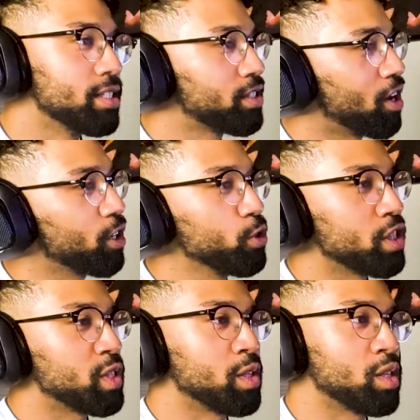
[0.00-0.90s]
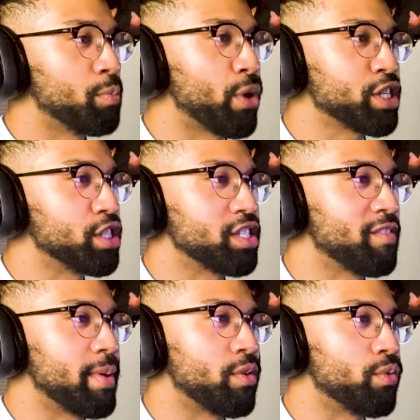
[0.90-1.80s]
Tako's impressions
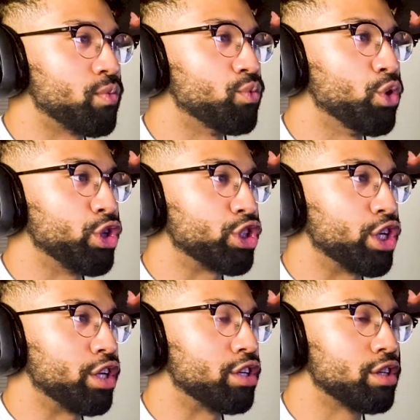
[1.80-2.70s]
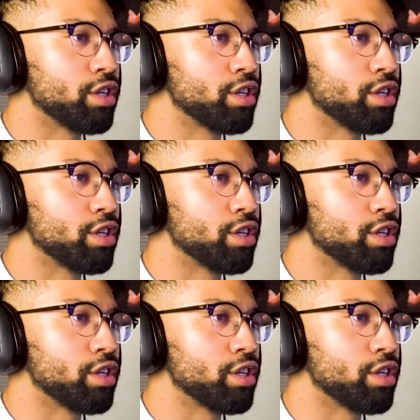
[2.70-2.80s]
have been really good.